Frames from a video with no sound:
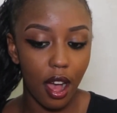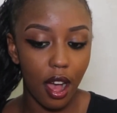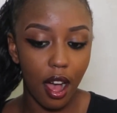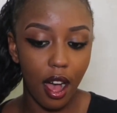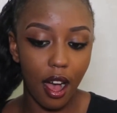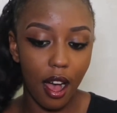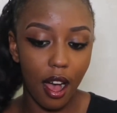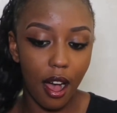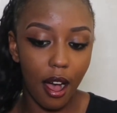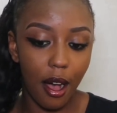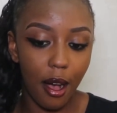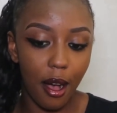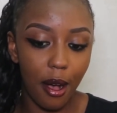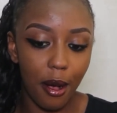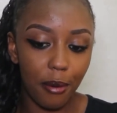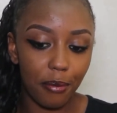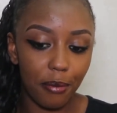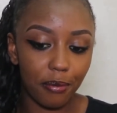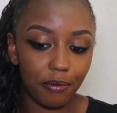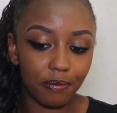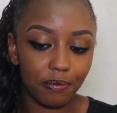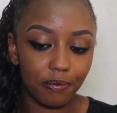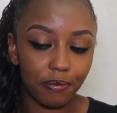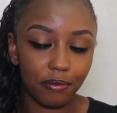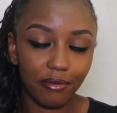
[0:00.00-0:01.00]

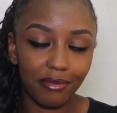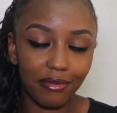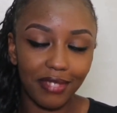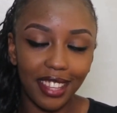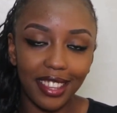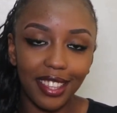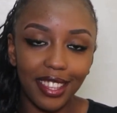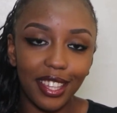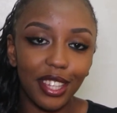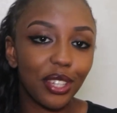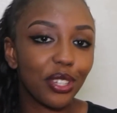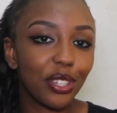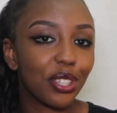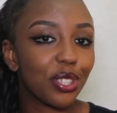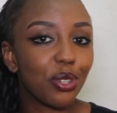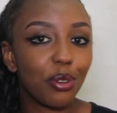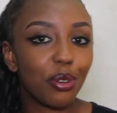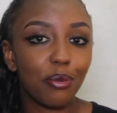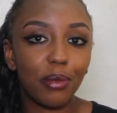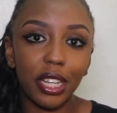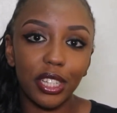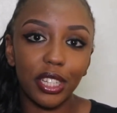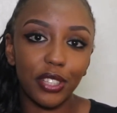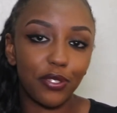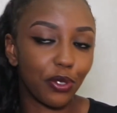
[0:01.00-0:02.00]
Thank you so
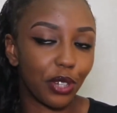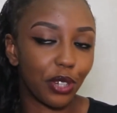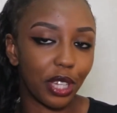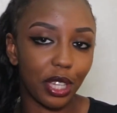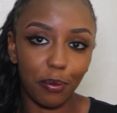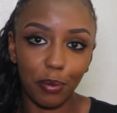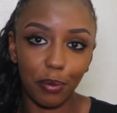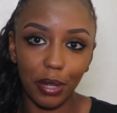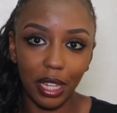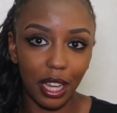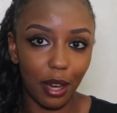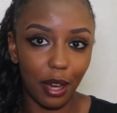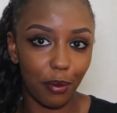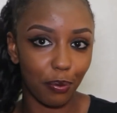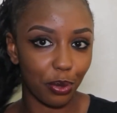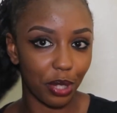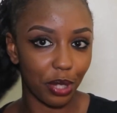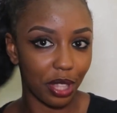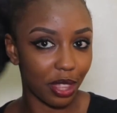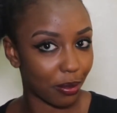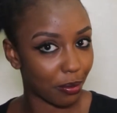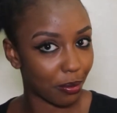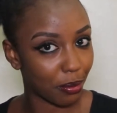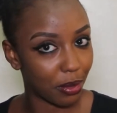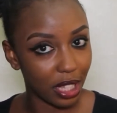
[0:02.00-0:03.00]
much for keeping up
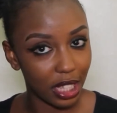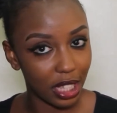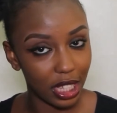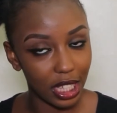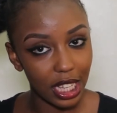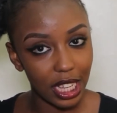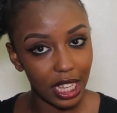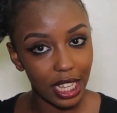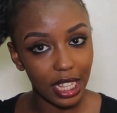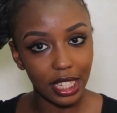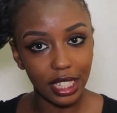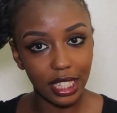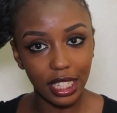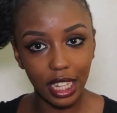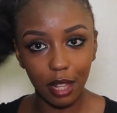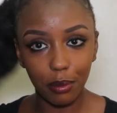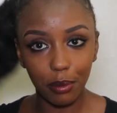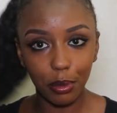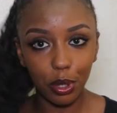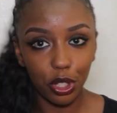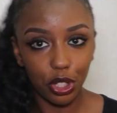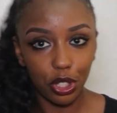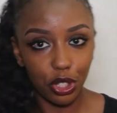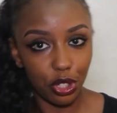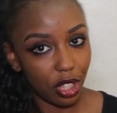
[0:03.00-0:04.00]
with me. Tell
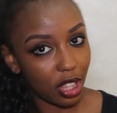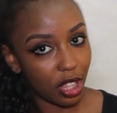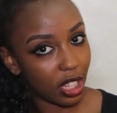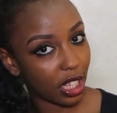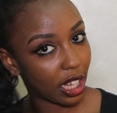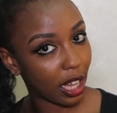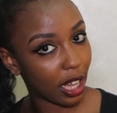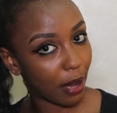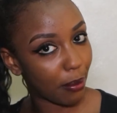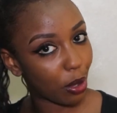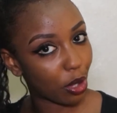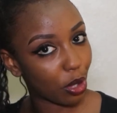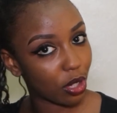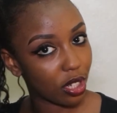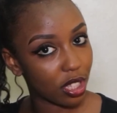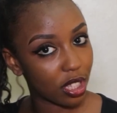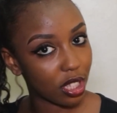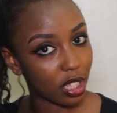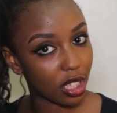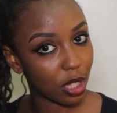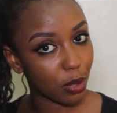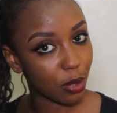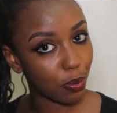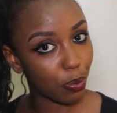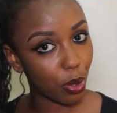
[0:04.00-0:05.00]
me what you think about
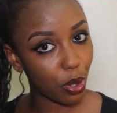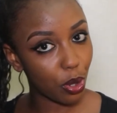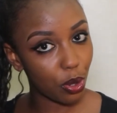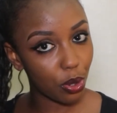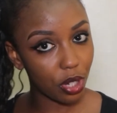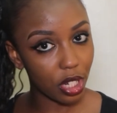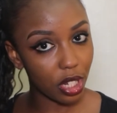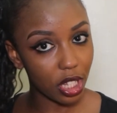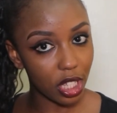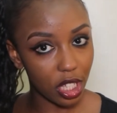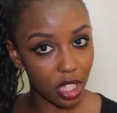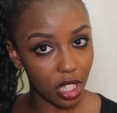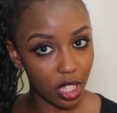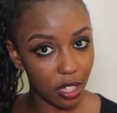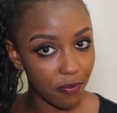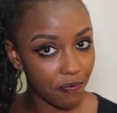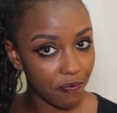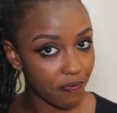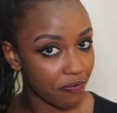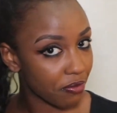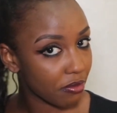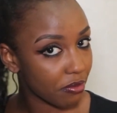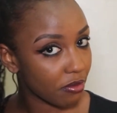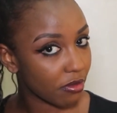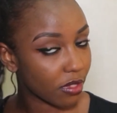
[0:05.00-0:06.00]
this pony.
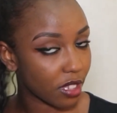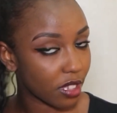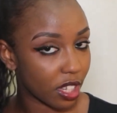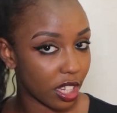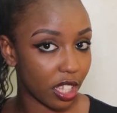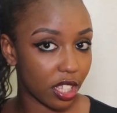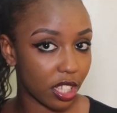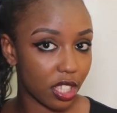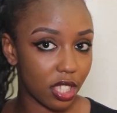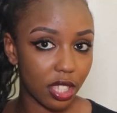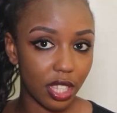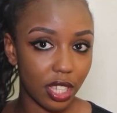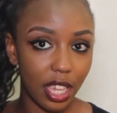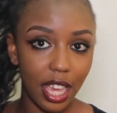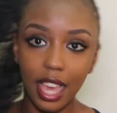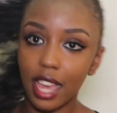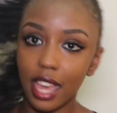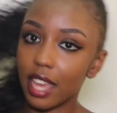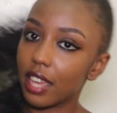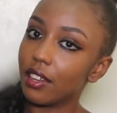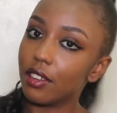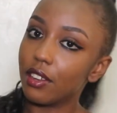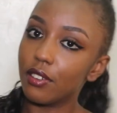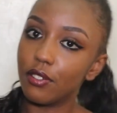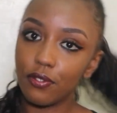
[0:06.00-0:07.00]
It's
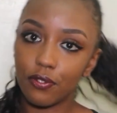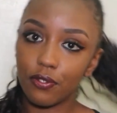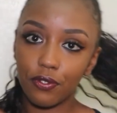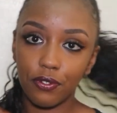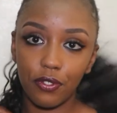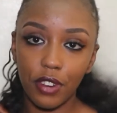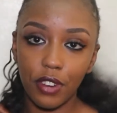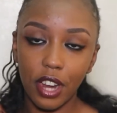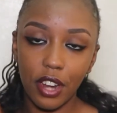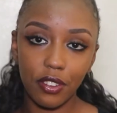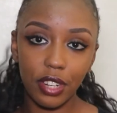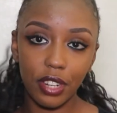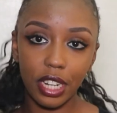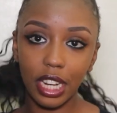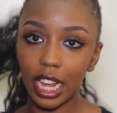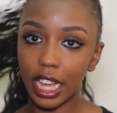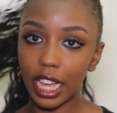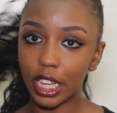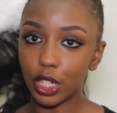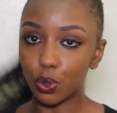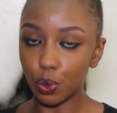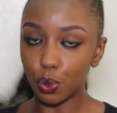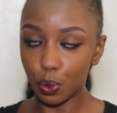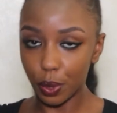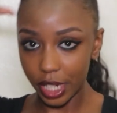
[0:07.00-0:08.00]
very
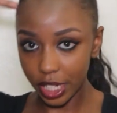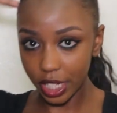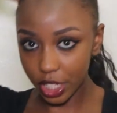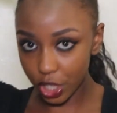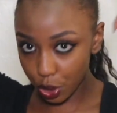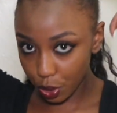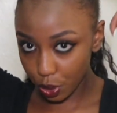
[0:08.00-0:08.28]
lightweight.